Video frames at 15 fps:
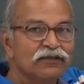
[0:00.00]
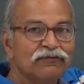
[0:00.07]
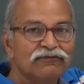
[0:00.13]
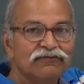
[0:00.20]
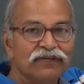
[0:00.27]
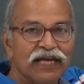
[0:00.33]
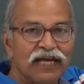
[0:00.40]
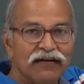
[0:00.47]
of
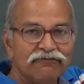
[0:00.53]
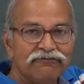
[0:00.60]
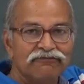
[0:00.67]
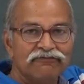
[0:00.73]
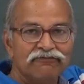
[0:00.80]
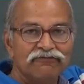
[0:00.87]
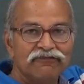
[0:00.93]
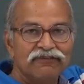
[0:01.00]
f,
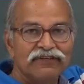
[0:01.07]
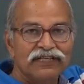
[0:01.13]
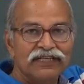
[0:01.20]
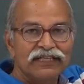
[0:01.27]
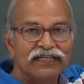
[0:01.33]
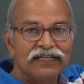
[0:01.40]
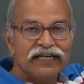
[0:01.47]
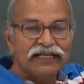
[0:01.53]

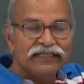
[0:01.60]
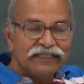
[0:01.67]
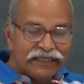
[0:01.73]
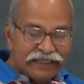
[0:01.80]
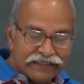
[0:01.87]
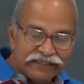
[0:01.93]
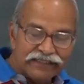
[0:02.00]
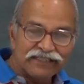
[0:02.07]
and
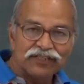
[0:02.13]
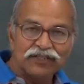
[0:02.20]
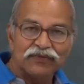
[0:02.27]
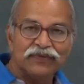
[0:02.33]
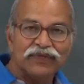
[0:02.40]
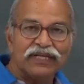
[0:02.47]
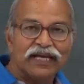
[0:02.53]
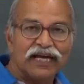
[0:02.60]
hence you
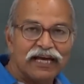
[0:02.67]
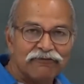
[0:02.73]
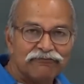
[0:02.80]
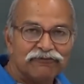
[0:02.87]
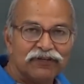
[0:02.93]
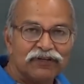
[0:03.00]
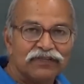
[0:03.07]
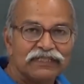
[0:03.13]
will have
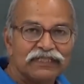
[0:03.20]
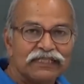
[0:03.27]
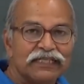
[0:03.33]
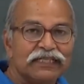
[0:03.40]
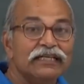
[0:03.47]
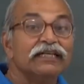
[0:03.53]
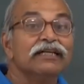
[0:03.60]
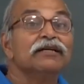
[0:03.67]

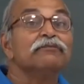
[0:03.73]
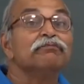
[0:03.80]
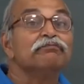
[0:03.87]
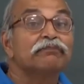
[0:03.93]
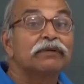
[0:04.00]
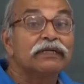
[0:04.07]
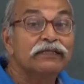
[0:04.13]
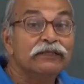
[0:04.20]
velocity
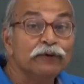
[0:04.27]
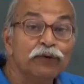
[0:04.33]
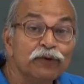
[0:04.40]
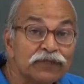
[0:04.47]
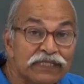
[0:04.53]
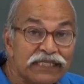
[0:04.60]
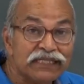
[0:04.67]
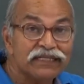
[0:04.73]

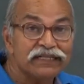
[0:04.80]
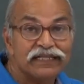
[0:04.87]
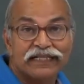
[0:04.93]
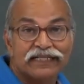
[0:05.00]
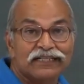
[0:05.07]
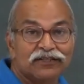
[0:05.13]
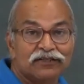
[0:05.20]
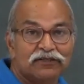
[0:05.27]
produced in the
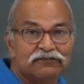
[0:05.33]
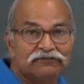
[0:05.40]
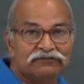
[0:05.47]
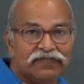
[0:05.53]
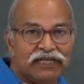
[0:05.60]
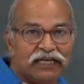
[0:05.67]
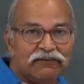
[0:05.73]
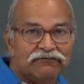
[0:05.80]
direction of
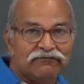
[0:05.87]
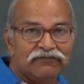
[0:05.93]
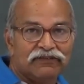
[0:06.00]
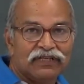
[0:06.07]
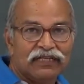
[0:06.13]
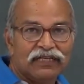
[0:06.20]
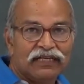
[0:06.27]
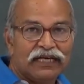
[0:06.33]
f,
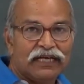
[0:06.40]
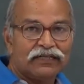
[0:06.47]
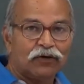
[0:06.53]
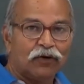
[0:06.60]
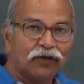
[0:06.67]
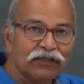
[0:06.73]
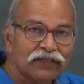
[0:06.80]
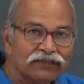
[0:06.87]
and
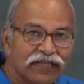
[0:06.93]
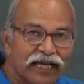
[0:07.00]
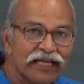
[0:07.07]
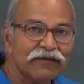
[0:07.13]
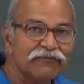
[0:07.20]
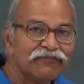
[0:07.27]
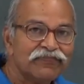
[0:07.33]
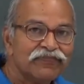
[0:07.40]
all the
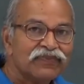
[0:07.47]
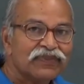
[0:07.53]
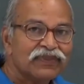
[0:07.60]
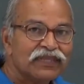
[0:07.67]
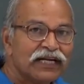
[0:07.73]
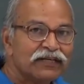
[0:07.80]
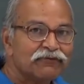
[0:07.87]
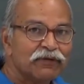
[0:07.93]
time
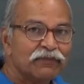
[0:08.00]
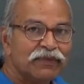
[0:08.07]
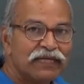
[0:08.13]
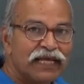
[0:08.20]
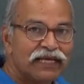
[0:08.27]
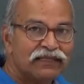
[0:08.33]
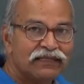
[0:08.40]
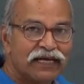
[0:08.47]
that will be
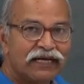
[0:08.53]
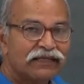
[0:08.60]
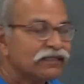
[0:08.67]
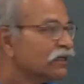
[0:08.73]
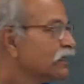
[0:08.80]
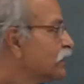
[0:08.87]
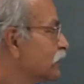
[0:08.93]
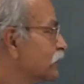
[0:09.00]
like that.
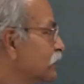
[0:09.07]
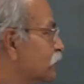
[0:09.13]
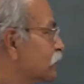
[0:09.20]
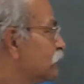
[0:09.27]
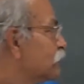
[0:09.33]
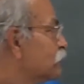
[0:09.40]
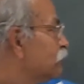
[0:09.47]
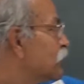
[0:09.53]

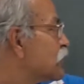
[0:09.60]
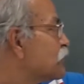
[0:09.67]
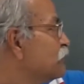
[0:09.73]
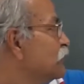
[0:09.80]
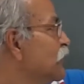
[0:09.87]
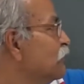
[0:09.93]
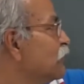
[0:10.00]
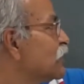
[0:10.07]
First
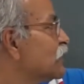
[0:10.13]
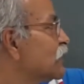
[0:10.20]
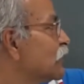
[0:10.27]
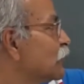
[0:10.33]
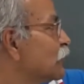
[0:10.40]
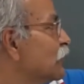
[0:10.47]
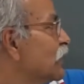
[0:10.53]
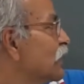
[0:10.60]
v was
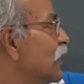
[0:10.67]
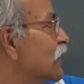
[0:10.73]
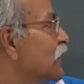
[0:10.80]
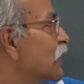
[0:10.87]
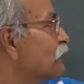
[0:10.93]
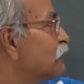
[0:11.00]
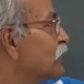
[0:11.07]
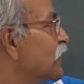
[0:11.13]
0, and
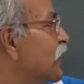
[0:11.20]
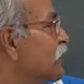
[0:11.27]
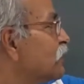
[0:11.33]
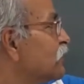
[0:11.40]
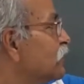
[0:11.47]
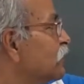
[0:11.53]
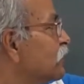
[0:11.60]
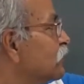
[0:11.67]
after that
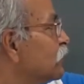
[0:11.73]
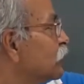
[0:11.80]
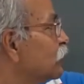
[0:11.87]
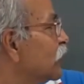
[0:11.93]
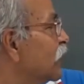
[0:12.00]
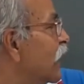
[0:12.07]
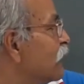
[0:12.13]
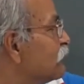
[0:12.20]
you
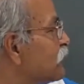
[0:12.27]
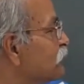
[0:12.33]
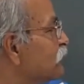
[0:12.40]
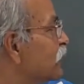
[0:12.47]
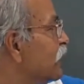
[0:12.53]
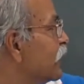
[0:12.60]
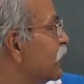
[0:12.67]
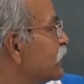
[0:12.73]
will have
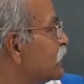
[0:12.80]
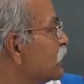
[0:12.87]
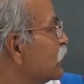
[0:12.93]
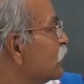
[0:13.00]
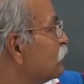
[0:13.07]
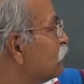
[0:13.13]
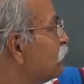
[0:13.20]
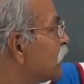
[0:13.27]
something else,
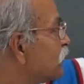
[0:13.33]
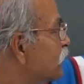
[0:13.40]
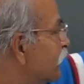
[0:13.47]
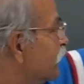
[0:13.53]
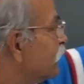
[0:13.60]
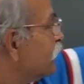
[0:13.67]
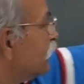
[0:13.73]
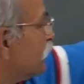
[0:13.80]
but then